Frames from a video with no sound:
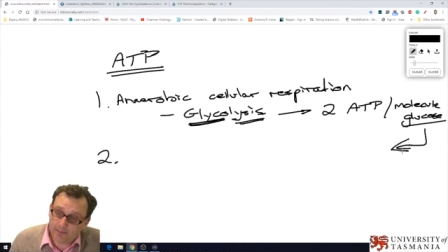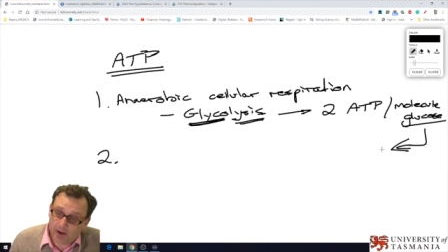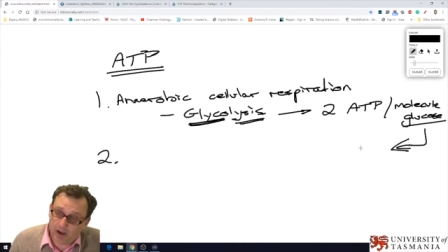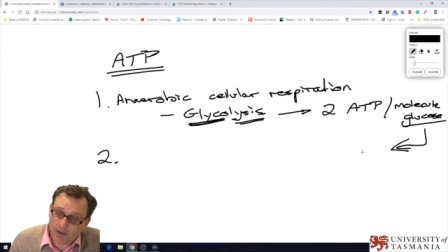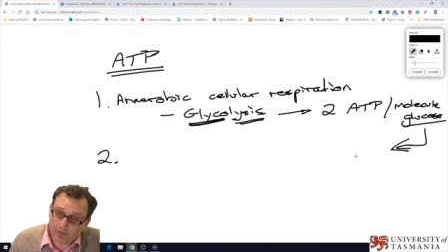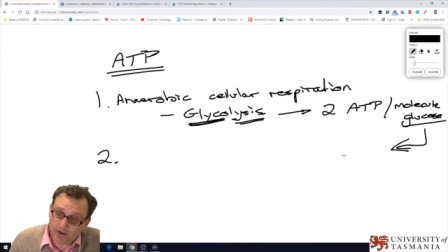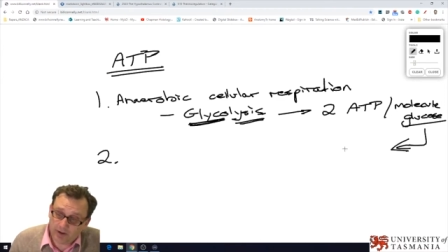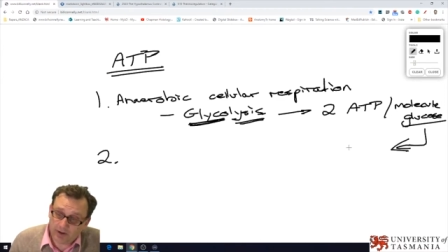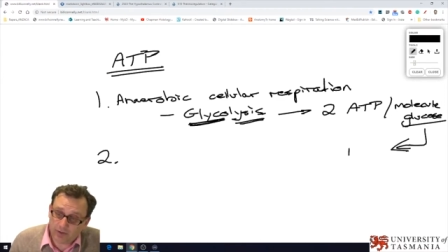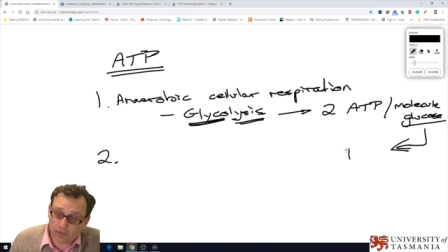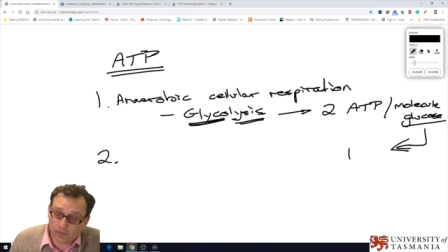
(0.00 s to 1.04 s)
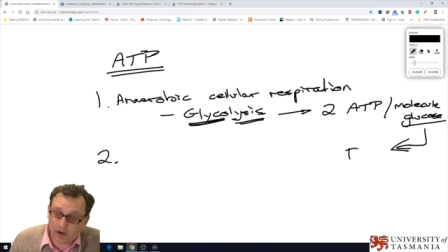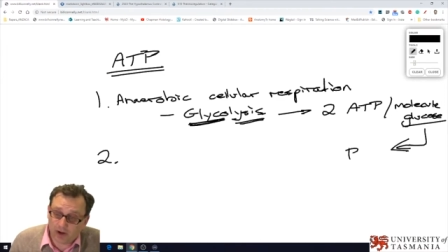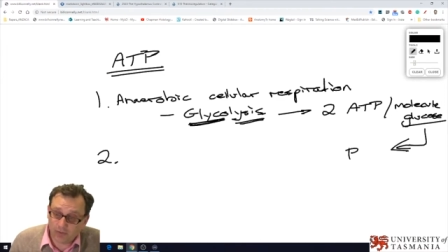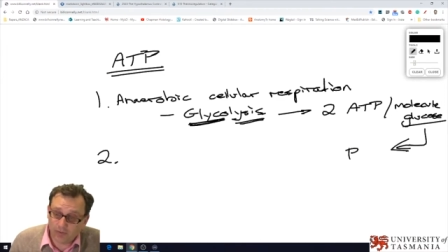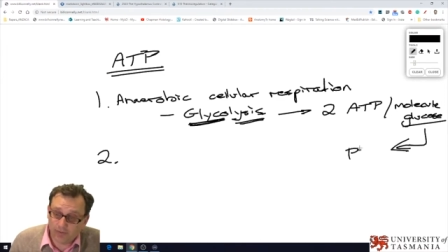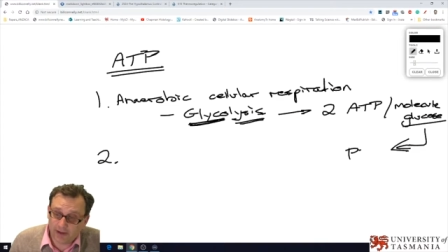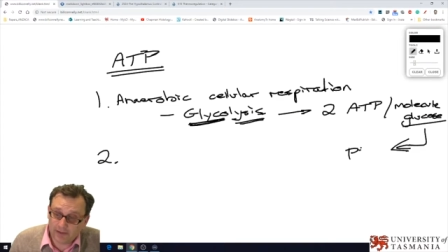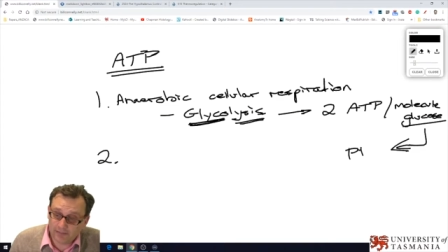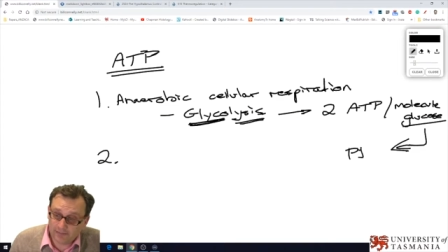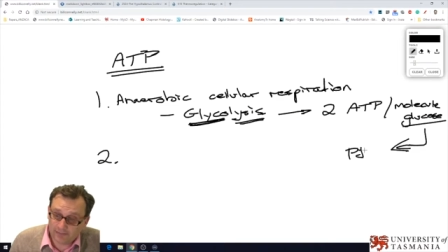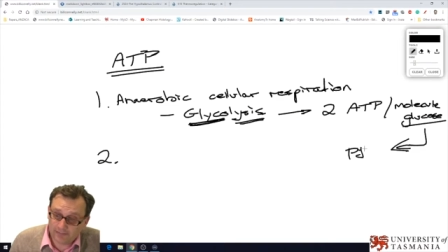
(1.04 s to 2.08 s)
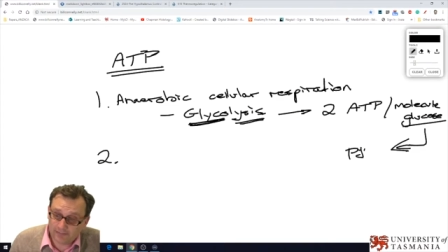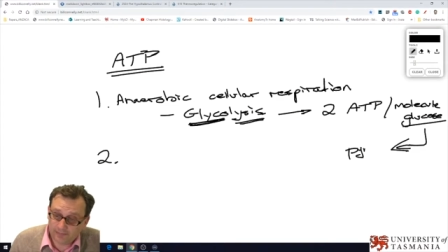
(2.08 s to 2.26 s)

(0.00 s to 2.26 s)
a byproduct called pyruvate.